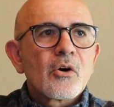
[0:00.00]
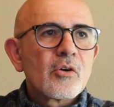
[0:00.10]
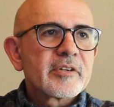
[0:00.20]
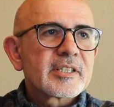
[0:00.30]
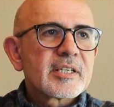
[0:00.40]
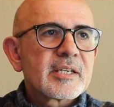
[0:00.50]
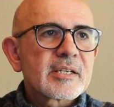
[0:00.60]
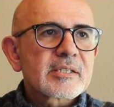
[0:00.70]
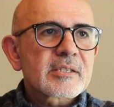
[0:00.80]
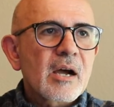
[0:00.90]
Over the
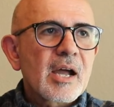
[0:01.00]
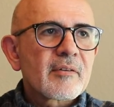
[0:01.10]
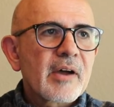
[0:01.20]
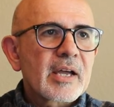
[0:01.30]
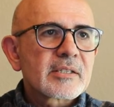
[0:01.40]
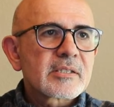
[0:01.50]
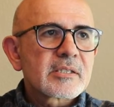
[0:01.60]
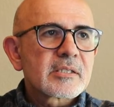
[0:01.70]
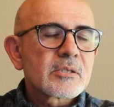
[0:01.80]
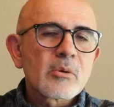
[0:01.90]
years, I have had
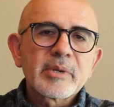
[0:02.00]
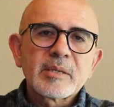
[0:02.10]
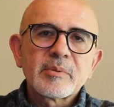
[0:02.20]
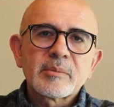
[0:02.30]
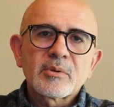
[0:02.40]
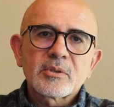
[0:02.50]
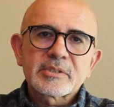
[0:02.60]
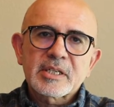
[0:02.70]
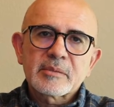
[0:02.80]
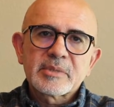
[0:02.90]
so many people
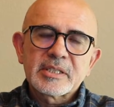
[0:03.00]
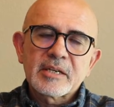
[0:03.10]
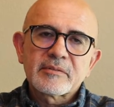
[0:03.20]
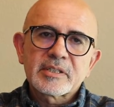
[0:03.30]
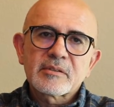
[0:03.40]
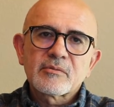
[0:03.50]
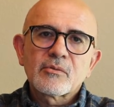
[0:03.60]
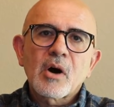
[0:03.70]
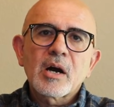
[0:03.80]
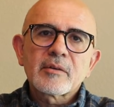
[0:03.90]
tell me, "David,
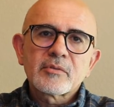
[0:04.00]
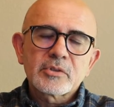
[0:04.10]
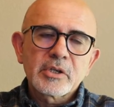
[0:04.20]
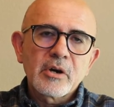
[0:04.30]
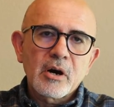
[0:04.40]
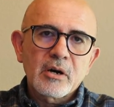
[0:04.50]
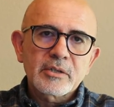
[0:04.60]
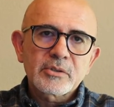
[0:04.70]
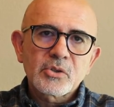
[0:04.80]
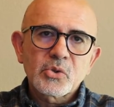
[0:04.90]
why would
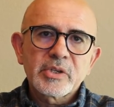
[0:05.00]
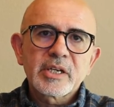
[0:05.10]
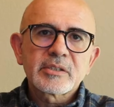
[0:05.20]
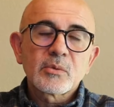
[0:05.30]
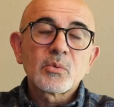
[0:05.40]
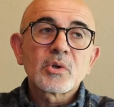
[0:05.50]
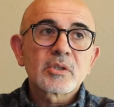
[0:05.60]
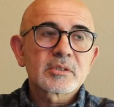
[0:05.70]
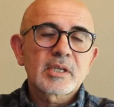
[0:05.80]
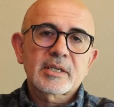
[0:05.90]
God create a
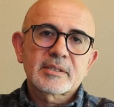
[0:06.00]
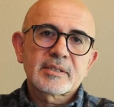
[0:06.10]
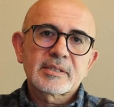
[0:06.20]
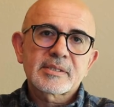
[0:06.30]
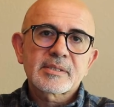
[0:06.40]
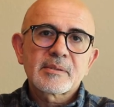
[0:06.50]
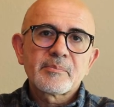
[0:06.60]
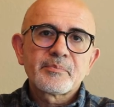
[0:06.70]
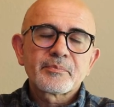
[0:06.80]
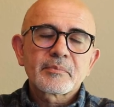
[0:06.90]
world like this?"
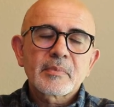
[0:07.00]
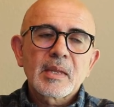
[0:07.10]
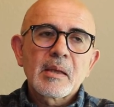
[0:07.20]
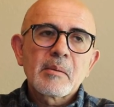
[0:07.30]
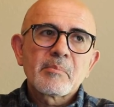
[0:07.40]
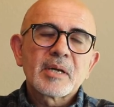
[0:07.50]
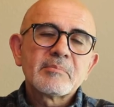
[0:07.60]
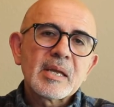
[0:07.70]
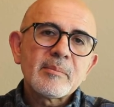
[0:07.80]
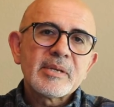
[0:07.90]
But
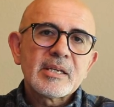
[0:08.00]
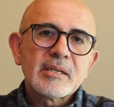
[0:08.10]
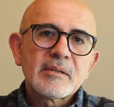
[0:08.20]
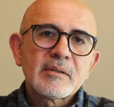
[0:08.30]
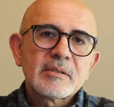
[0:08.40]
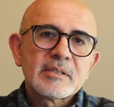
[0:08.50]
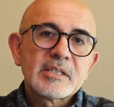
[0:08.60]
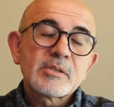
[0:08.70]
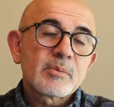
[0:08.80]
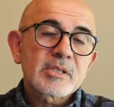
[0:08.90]
maybe
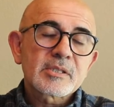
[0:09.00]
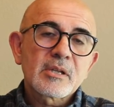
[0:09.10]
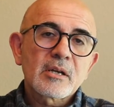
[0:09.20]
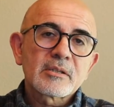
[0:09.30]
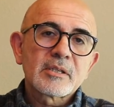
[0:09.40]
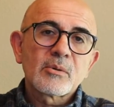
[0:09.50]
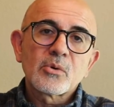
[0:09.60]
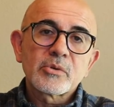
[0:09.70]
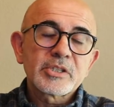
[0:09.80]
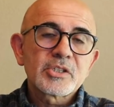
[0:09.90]
this was not the
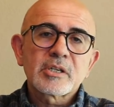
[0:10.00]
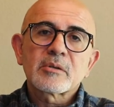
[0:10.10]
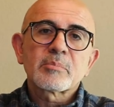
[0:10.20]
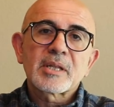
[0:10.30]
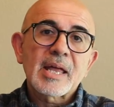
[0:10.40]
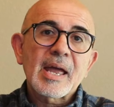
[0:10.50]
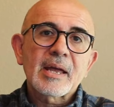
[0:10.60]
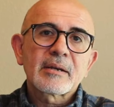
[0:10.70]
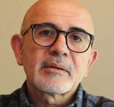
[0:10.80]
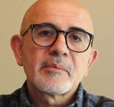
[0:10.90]
original plan.